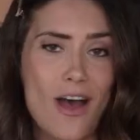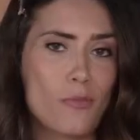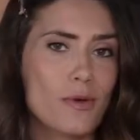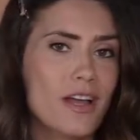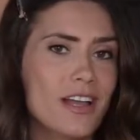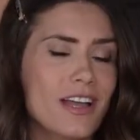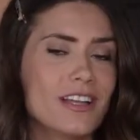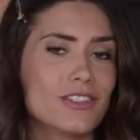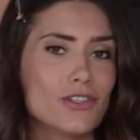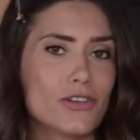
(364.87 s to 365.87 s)
help
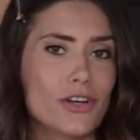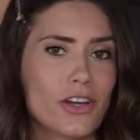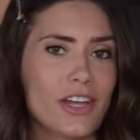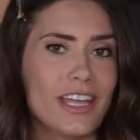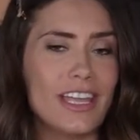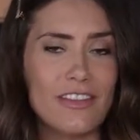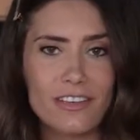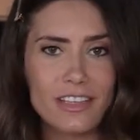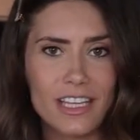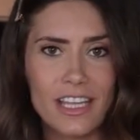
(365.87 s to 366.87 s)
to cook
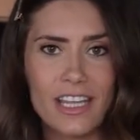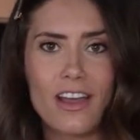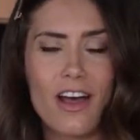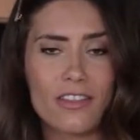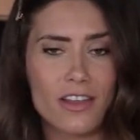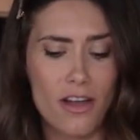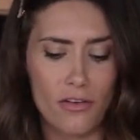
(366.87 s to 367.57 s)
evenly on the